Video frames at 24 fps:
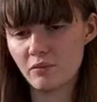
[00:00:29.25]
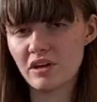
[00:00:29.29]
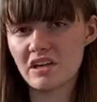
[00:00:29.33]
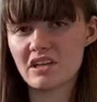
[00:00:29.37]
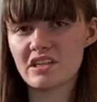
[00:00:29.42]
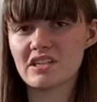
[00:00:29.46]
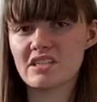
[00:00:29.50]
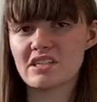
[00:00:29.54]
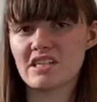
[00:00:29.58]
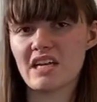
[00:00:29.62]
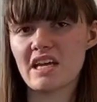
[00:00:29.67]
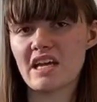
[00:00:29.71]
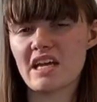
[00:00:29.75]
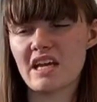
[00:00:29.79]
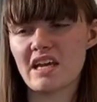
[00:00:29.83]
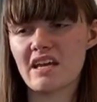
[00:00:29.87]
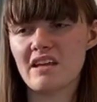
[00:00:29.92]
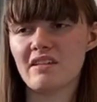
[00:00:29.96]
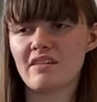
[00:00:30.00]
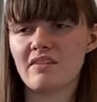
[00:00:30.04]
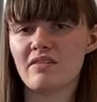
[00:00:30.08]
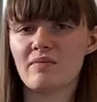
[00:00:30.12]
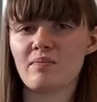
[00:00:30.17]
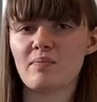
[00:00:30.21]
which
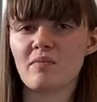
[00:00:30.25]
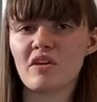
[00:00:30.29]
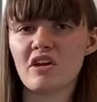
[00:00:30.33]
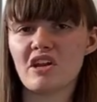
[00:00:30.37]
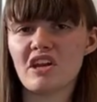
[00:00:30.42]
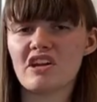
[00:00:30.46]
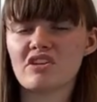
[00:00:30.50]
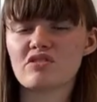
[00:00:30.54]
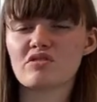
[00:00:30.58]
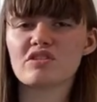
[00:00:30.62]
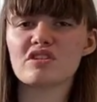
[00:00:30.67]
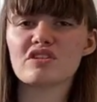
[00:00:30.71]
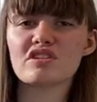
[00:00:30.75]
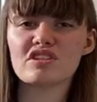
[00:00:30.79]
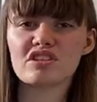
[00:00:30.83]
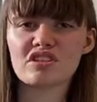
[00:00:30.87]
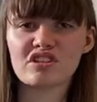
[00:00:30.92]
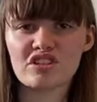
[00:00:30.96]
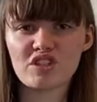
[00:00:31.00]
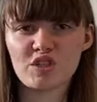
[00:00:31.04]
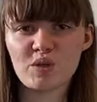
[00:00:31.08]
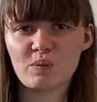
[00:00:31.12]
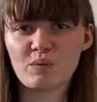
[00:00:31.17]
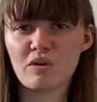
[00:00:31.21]
is an
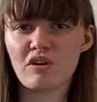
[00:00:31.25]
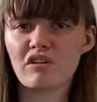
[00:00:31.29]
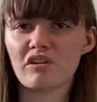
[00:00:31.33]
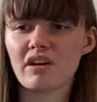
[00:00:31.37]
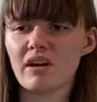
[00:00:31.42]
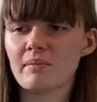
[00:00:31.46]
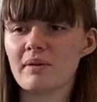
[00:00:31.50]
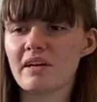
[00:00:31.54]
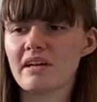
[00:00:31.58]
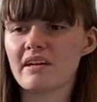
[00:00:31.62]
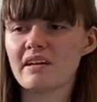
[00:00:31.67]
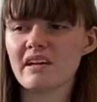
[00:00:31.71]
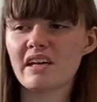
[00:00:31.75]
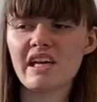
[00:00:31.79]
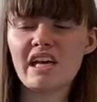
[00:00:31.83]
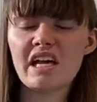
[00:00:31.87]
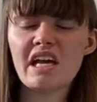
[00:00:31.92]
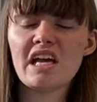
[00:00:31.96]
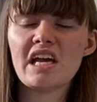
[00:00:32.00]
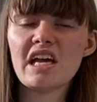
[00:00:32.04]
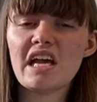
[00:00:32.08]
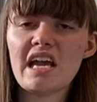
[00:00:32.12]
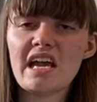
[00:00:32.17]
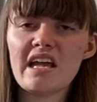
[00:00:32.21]
introduction to programming.
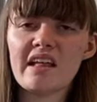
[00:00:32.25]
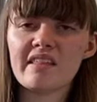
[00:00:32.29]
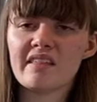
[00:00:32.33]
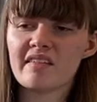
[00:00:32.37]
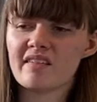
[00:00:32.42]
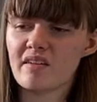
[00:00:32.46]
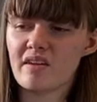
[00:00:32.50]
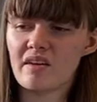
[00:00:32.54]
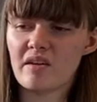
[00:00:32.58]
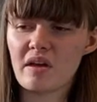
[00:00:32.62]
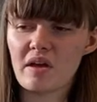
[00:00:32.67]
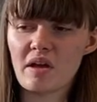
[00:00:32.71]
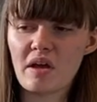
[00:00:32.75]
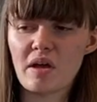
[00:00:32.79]
It's